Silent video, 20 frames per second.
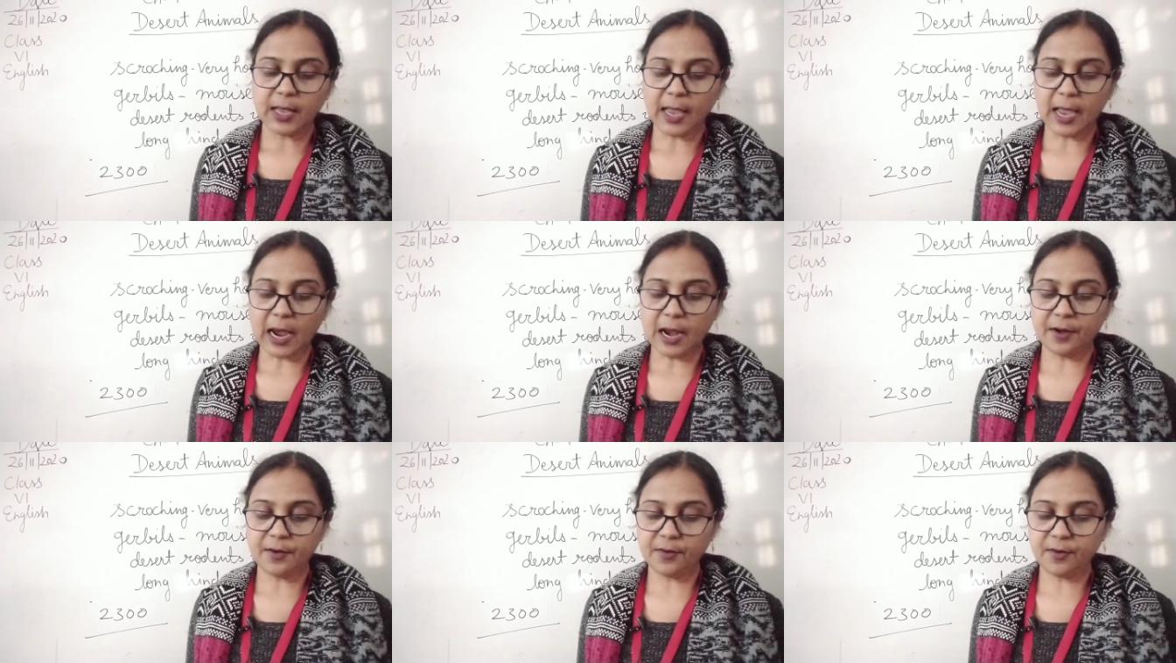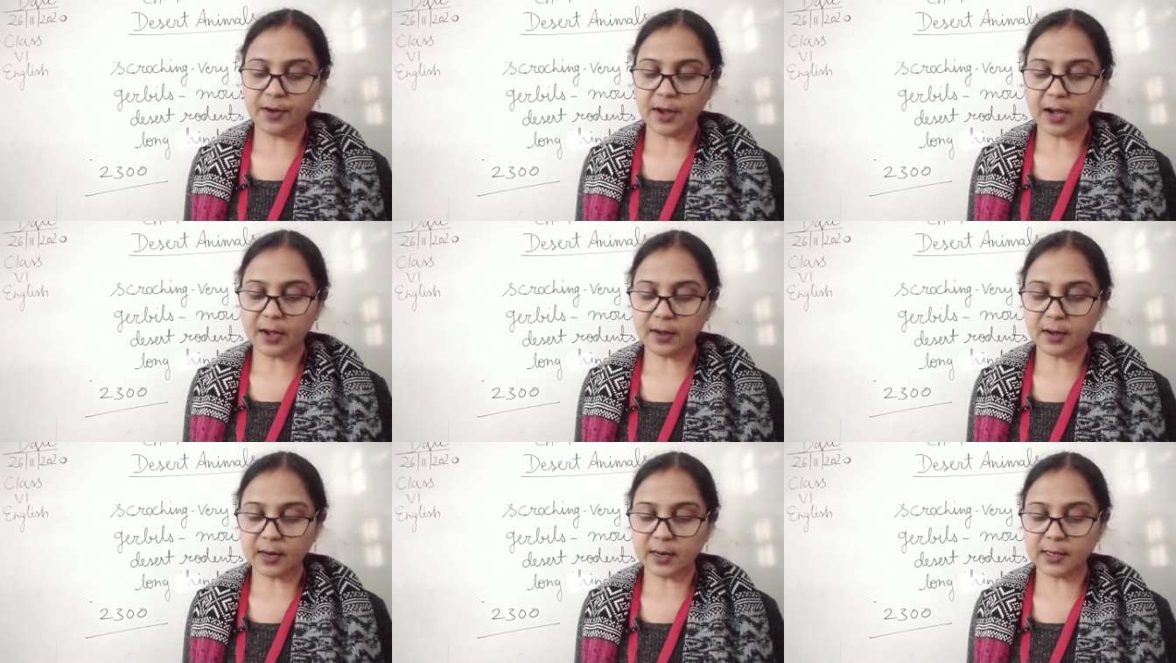and
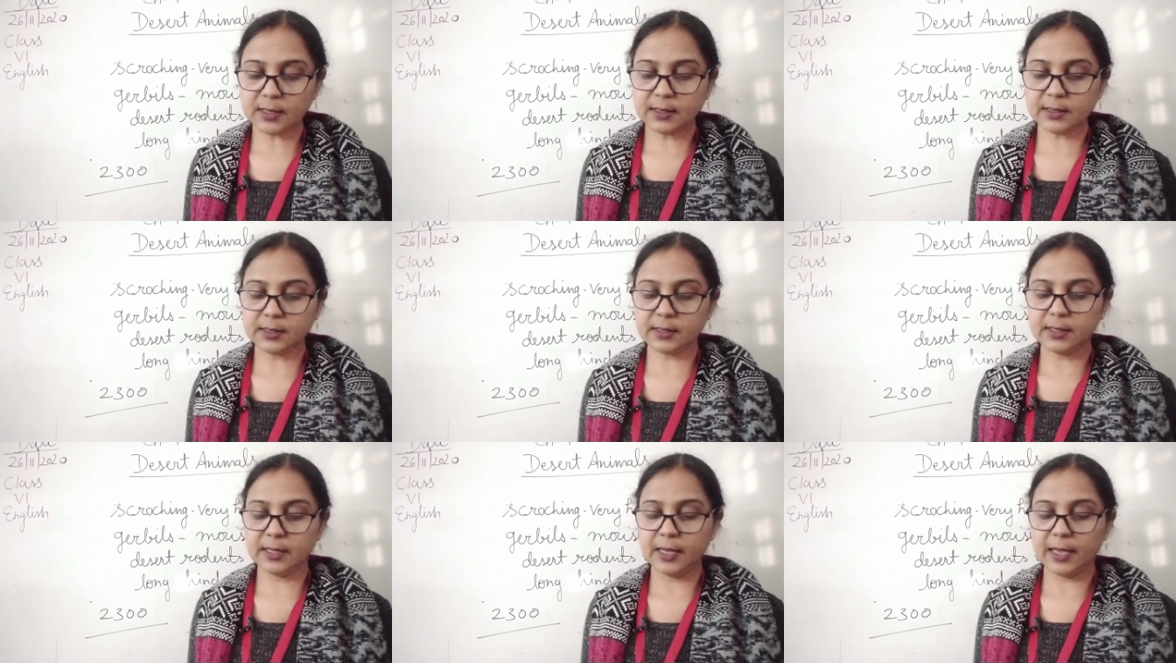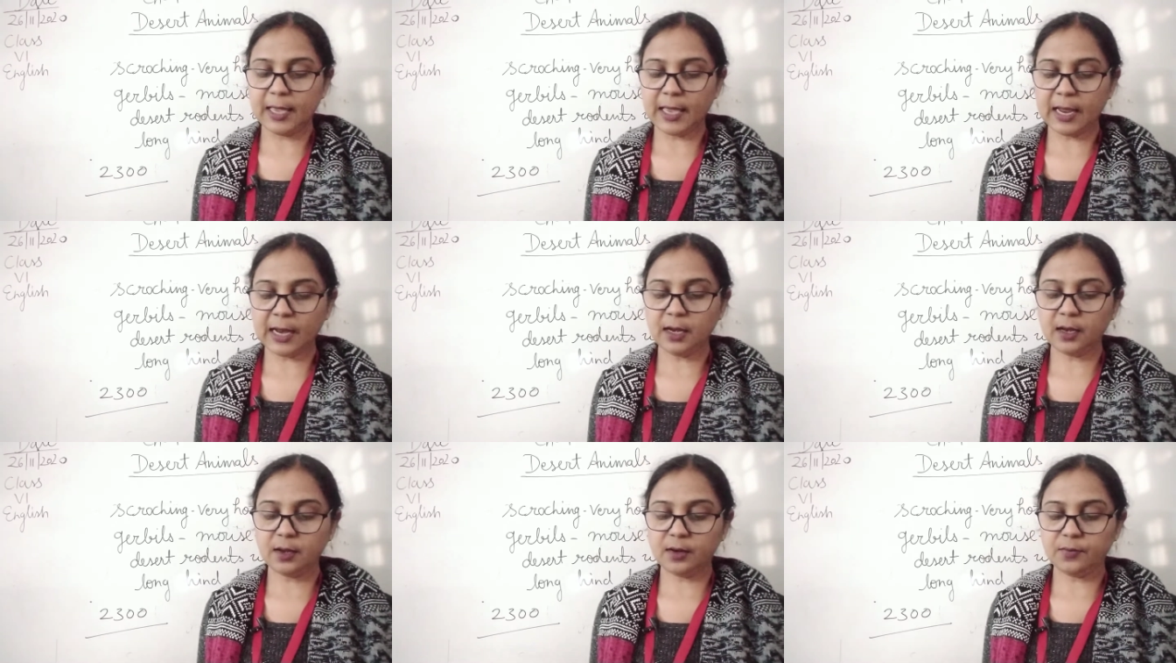rattles the
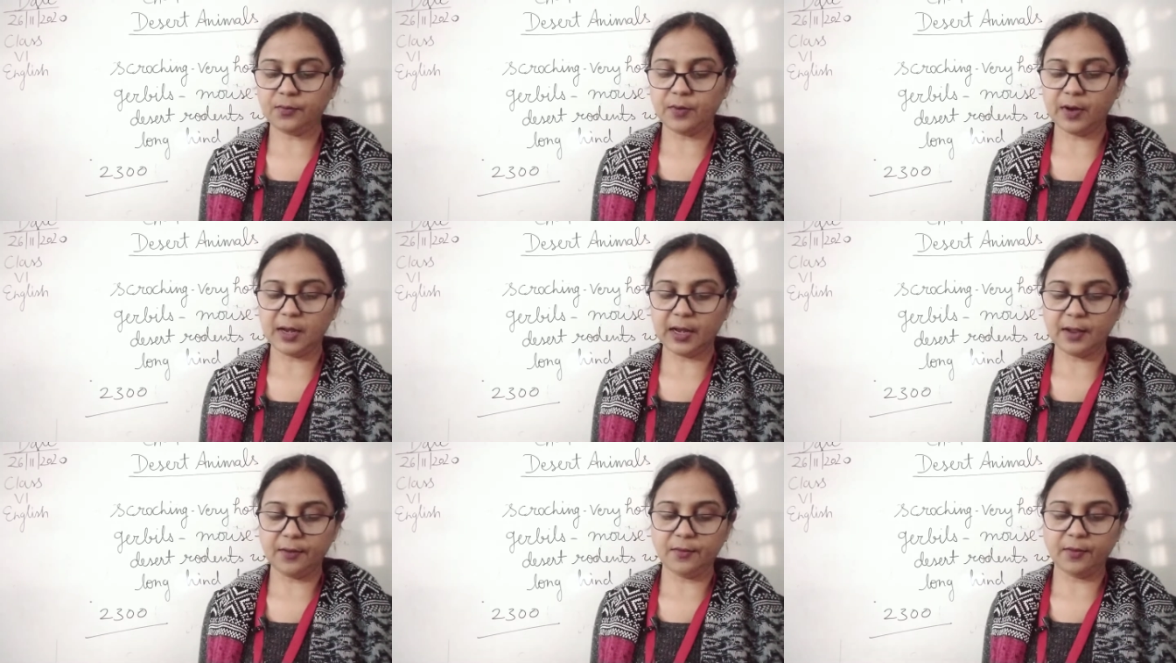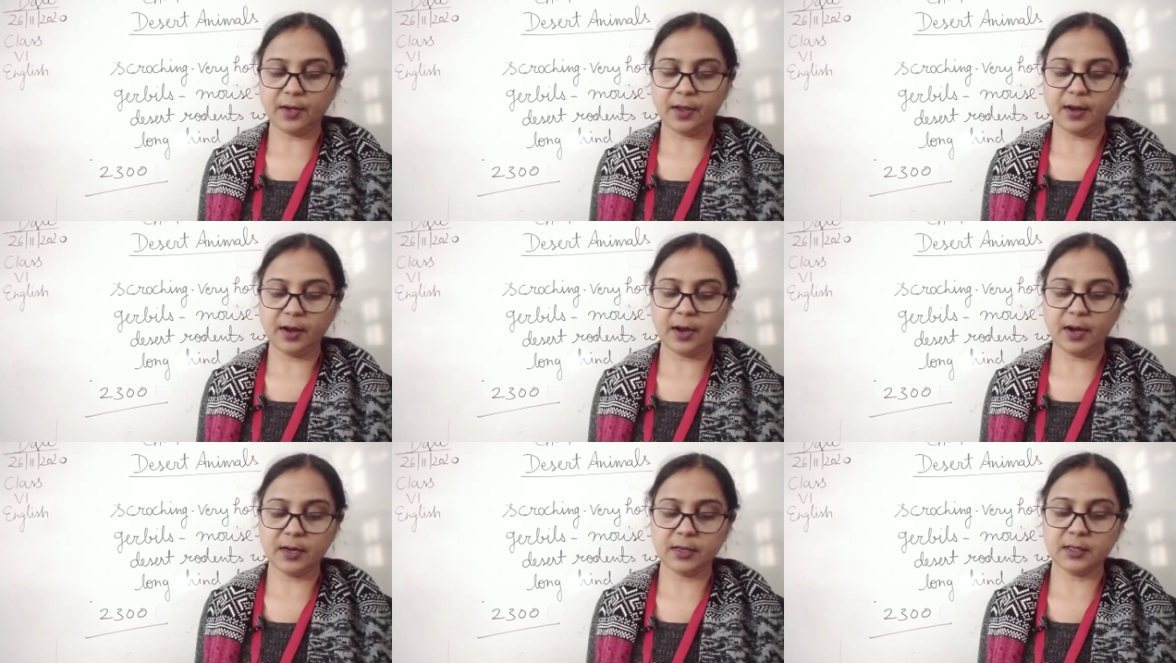end whenever
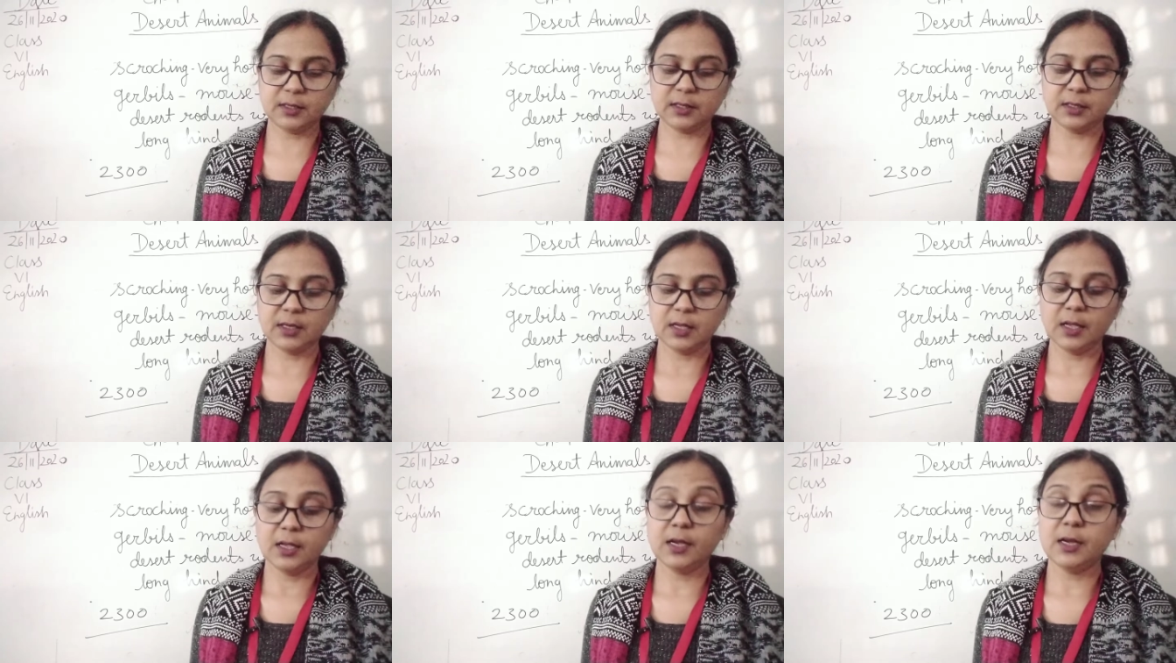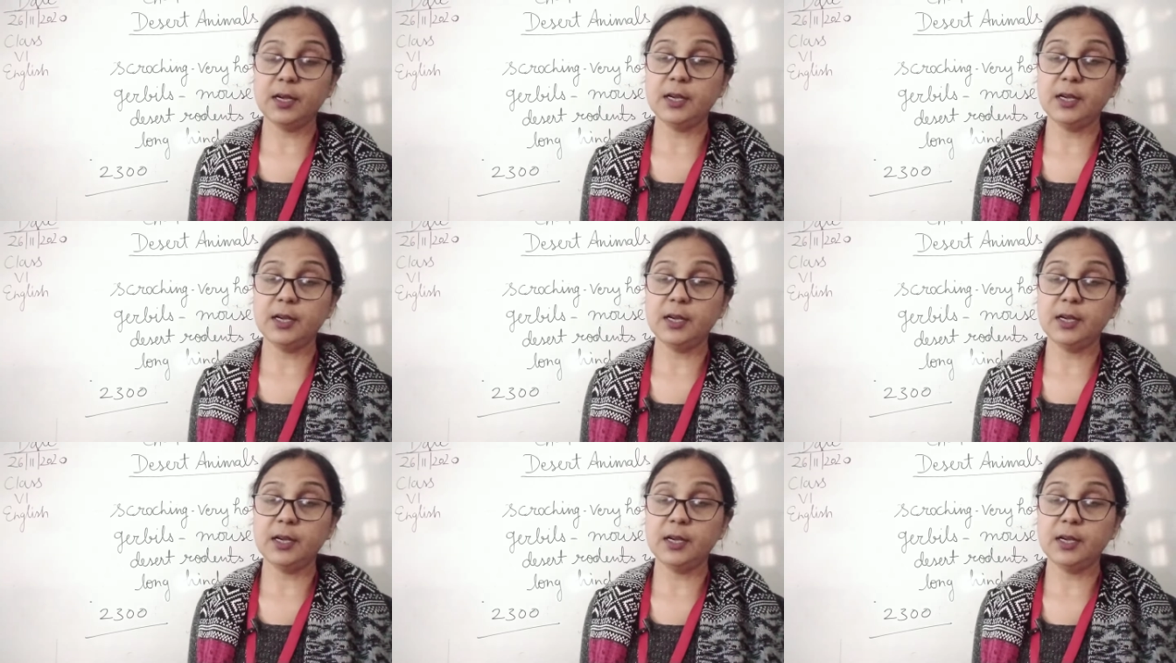it's